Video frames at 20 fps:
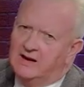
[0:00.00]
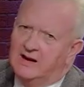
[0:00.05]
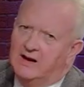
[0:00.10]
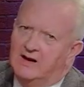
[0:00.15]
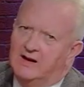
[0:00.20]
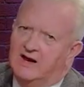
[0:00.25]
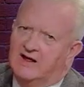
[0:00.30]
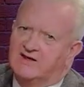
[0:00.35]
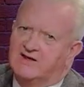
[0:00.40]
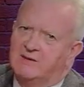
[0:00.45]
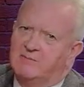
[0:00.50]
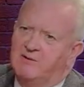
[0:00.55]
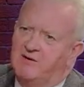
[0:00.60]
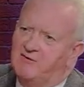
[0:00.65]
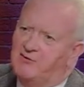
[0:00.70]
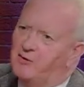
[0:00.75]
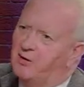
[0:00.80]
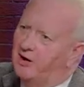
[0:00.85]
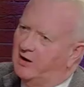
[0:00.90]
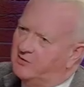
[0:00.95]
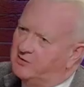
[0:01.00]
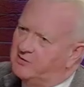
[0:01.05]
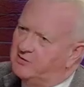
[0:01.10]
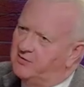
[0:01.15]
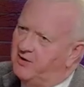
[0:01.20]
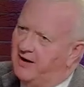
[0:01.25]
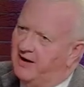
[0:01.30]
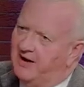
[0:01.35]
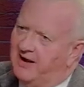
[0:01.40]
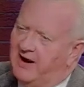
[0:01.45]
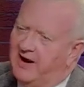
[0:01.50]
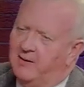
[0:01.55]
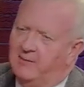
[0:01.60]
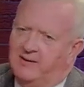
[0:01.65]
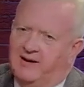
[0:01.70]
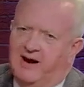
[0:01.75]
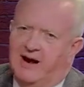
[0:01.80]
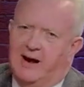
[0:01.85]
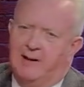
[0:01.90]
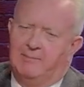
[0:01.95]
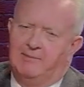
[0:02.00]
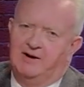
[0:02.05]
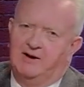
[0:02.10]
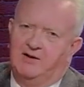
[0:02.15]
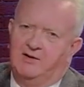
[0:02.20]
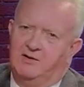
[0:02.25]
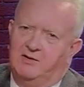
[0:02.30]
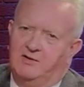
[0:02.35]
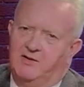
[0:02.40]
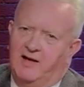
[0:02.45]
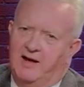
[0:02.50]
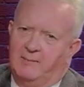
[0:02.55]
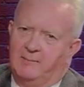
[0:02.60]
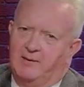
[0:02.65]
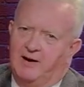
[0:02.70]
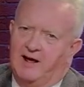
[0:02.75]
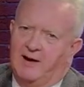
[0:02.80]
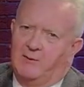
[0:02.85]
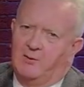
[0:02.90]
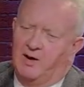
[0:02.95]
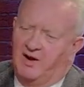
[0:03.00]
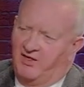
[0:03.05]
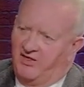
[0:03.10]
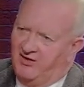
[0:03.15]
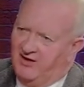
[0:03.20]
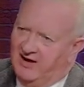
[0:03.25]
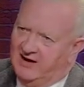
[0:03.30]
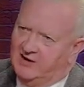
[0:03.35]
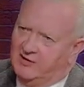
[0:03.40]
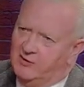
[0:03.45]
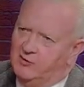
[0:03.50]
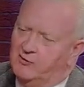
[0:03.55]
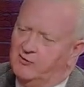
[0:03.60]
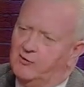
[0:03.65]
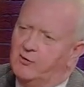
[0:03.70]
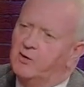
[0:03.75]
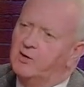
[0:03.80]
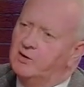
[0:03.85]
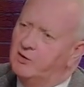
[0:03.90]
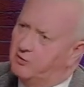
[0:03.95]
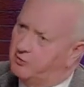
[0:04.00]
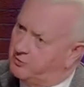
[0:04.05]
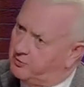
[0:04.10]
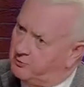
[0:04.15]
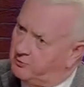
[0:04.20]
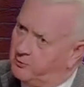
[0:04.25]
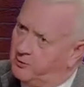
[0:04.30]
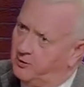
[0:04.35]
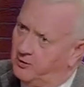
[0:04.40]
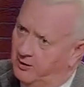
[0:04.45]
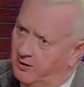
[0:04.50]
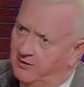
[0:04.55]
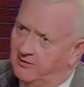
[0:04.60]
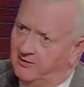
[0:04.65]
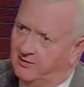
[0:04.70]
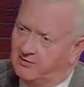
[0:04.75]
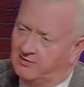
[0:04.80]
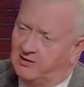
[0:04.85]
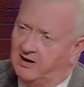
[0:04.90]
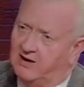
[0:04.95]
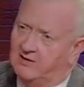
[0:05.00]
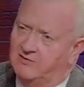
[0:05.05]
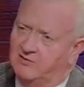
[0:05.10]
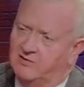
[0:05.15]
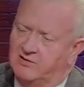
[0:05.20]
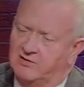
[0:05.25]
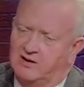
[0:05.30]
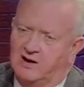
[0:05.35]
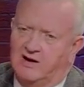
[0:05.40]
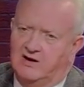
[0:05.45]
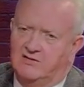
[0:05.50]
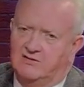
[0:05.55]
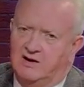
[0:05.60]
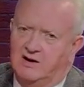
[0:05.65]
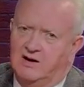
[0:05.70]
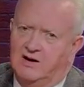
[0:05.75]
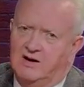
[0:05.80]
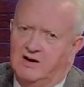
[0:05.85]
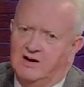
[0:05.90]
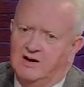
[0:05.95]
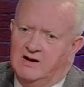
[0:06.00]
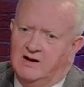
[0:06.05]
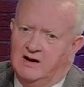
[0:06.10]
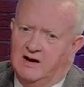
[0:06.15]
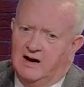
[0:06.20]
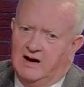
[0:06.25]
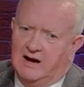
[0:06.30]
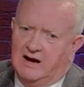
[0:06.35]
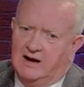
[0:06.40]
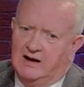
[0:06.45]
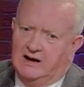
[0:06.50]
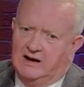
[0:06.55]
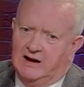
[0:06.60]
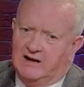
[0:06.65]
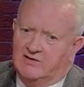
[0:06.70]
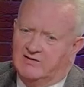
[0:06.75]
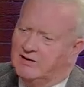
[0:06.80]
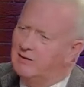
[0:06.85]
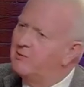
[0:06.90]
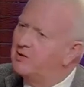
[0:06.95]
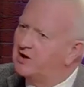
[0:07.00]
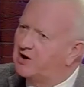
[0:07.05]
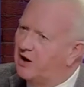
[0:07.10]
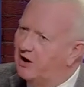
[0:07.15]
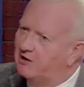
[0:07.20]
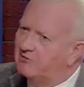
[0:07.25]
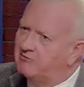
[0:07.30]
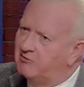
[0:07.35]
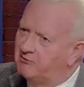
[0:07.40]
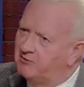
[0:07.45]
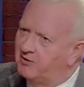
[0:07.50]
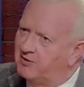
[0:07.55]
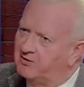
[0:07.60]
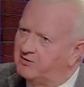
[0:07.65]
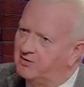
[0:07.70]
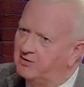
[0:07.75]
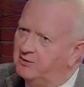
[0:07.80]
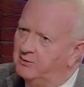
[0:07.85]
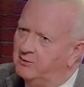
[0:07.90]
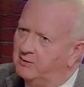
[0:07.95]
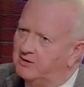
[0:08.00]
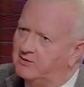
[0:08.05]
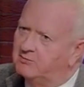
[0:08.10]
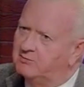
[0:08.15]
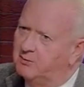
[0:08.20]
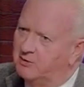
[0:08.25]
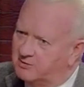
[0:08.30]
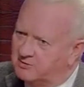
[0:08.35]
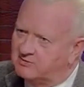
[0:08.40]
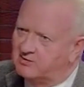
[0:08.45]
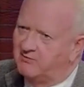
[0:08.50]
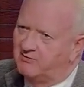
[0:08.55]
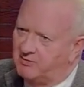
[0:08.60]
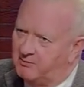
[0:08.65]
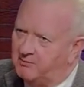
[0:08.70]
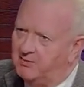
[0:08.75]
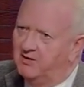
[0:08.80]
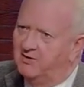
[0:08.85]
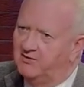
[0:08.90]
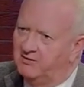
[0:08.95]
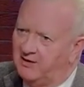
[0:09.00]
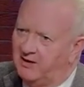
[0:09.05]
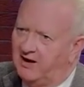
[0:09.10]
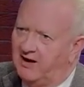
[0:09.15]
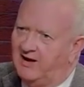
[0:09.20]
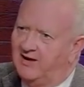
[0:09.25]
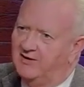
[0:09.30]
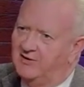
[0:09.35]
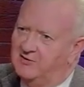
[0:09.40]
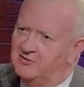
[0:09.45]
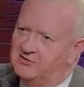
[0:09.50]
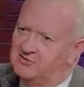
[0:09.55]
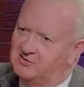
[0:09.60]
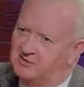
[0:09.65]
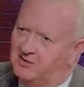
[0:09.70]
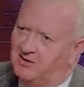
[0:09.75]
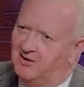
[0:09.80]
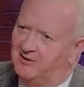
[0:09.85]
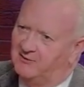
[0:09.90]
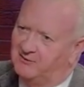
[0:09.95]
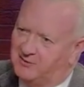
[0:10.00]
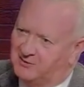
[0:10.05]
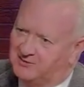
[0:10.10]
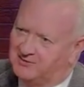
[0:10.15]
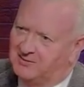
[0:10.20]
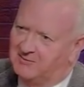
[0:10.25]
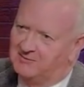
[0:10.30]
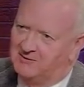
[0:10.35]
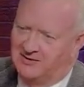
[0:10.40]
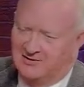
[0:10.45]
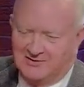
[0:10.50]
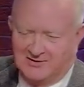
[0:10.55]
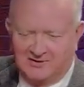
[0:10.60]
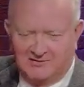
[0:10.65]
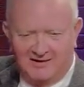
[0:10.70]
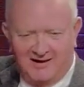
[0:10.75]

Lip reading: Listen, before I do that, and I'll be happy to do that, but I want to thank you for your support on this legislation. It's somewhat controversial, which most of the bills that I introduce are for some reason or